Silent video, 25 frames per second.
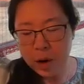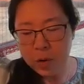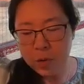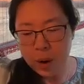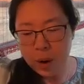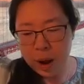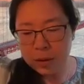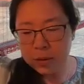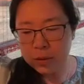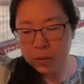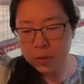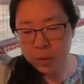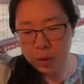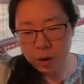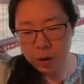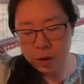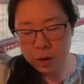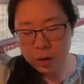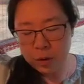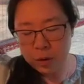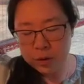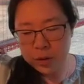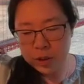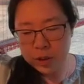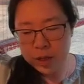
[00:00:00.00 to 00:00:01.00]
around the
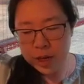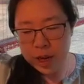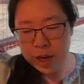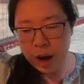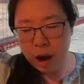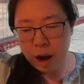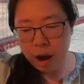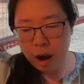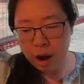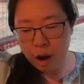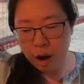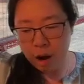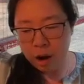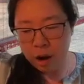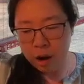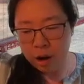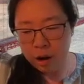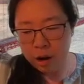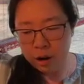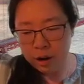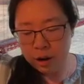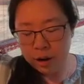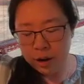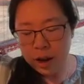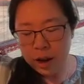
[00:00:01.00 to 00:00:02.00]
world, they
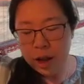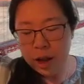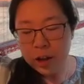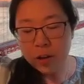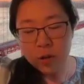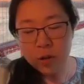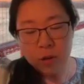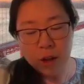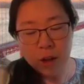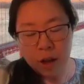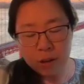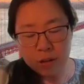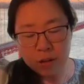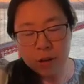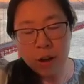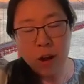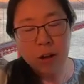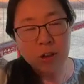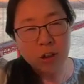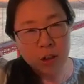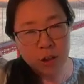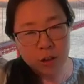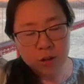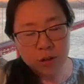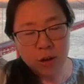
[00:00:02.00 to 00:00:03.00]
are,
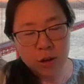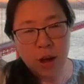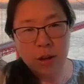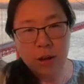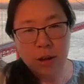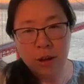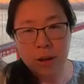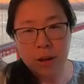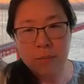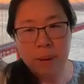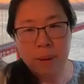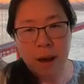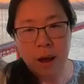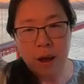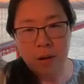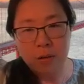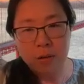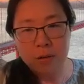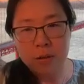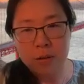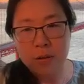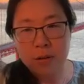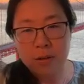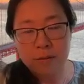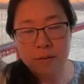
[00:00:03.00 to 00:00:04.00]
not just talking
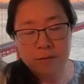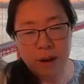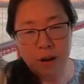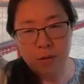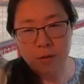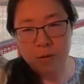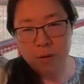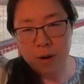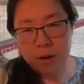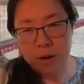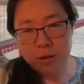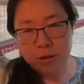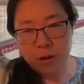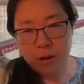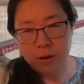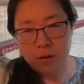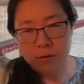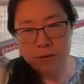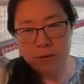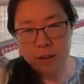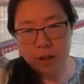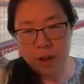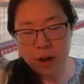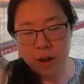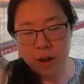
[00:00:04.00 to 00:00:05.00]
about the Federal Reserves